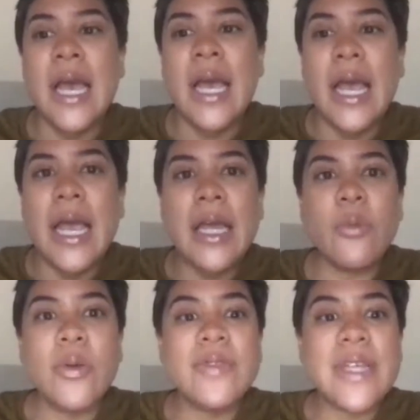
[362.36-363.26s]
And
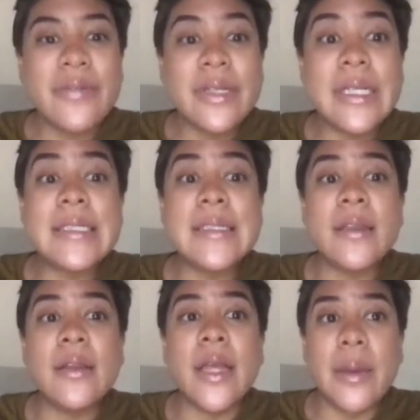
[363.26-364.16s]
we've definitely
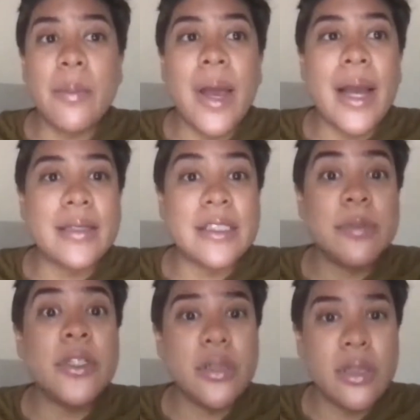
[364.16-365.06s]
seen the impact,
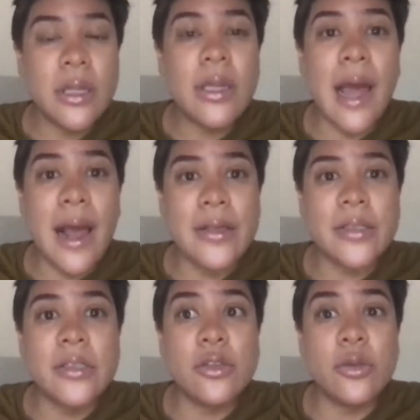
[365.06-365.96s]
especially in the
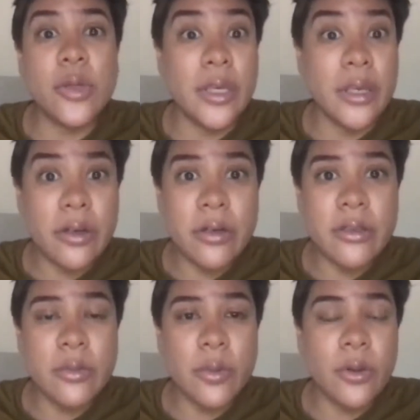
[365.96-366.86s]
last 2
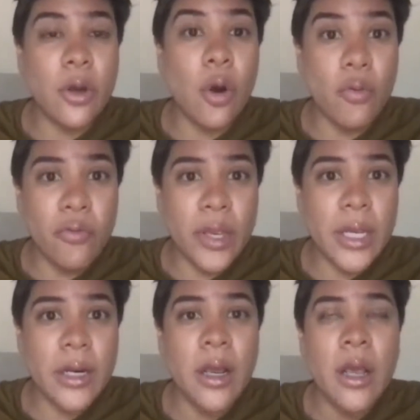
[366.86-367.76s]
years with
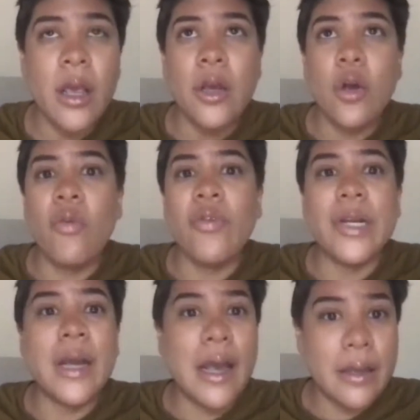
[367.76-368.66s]
COVID
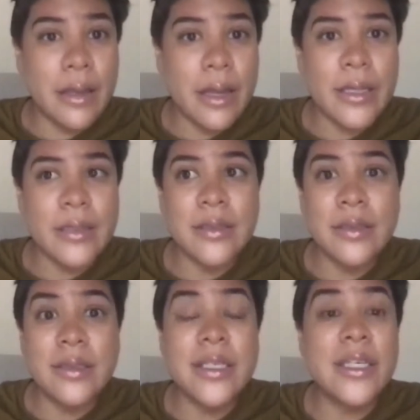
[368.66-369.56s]

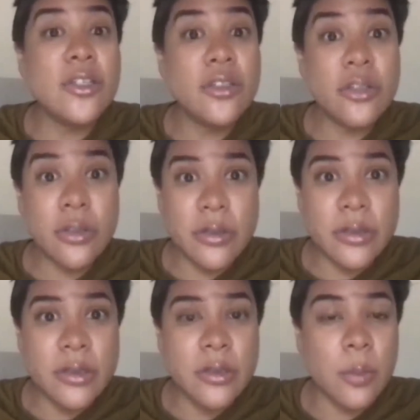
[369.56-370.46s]
guidelines,
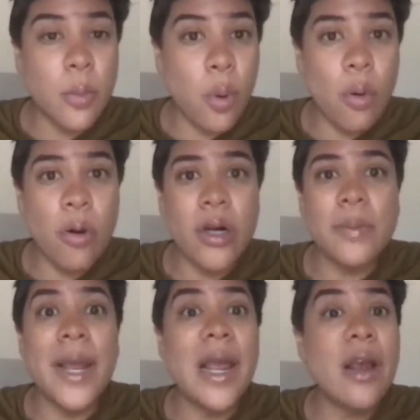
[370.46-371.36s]
teachers
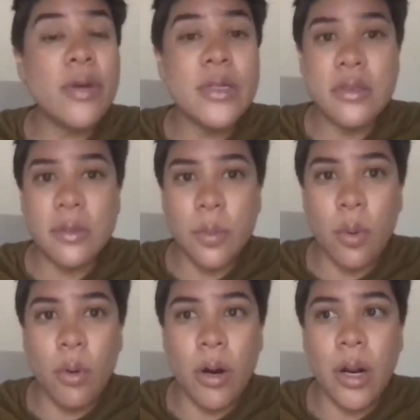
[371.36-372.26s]
support, parent
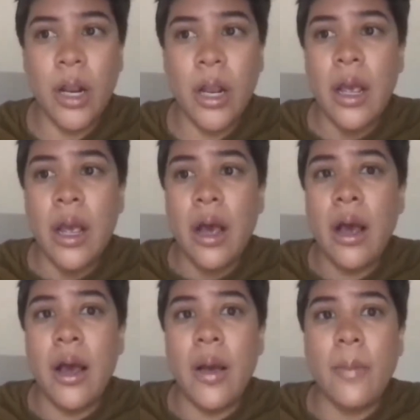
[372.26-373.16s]
support,
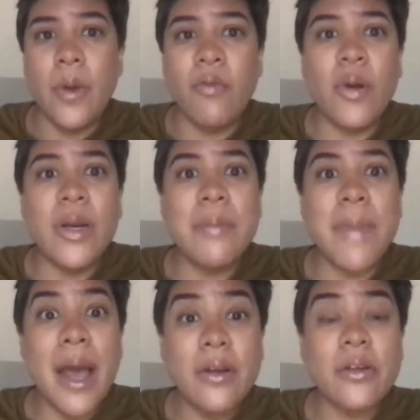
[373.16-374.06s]
of what it
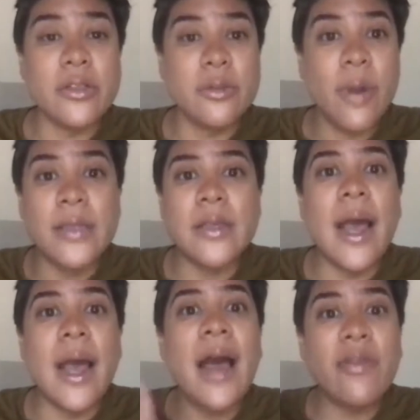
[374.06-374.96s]
matters, right? To
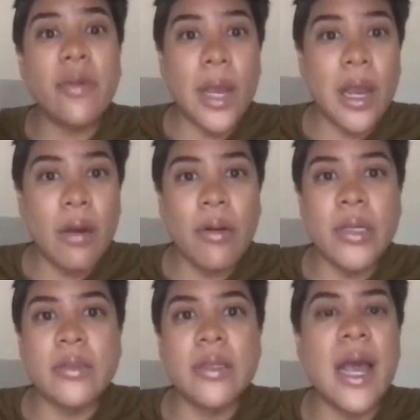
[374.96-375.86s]
have a
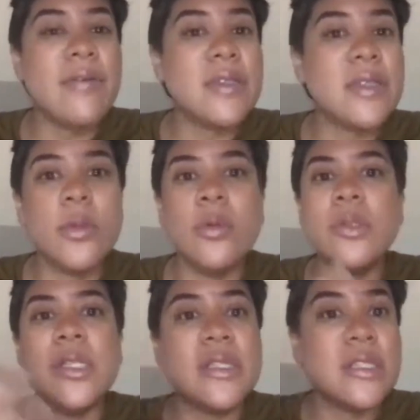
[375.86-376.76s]
parent, to have someone who
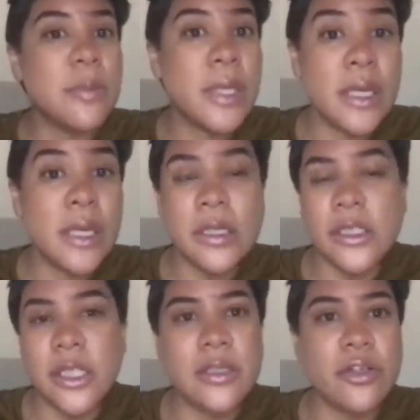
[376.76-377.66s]
doesn't speak
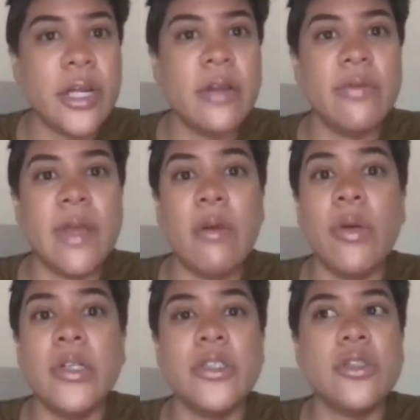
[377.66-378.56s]
English as their native
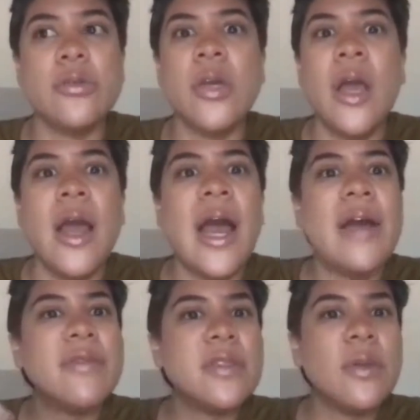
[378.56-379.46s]
language, to
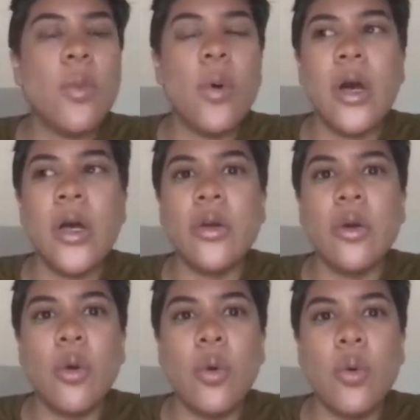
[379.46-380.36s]
have
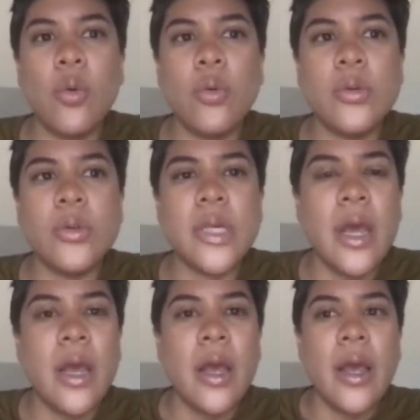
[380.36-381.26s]
someone whose
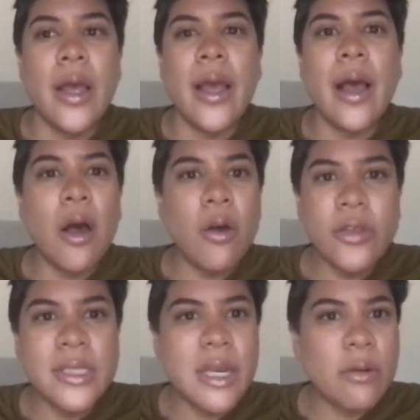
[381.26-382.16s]
health
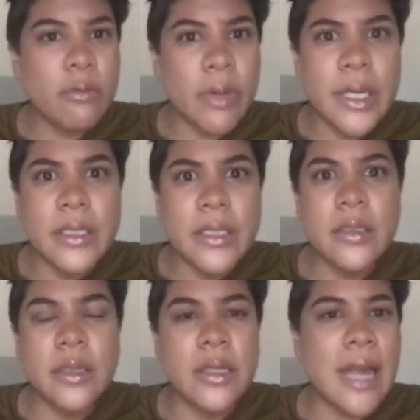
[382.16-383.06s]
is at
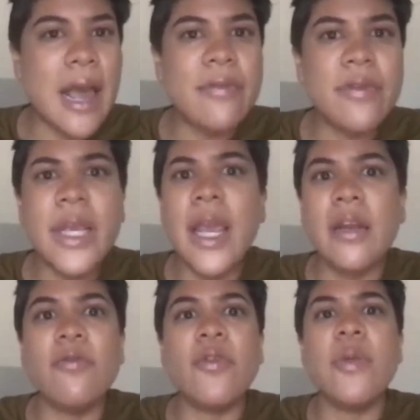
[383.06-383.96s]
risk, and
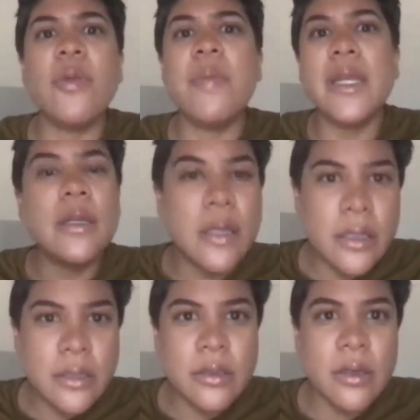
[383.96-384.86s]
advocating for the many
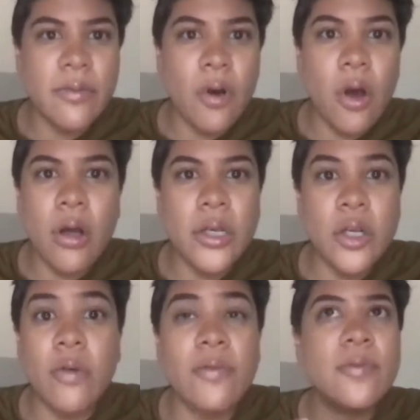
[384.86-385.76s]
needs of all,
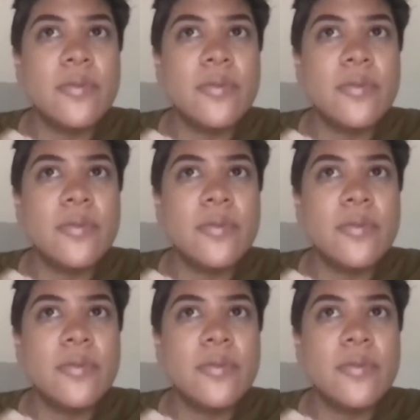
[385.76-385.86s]
of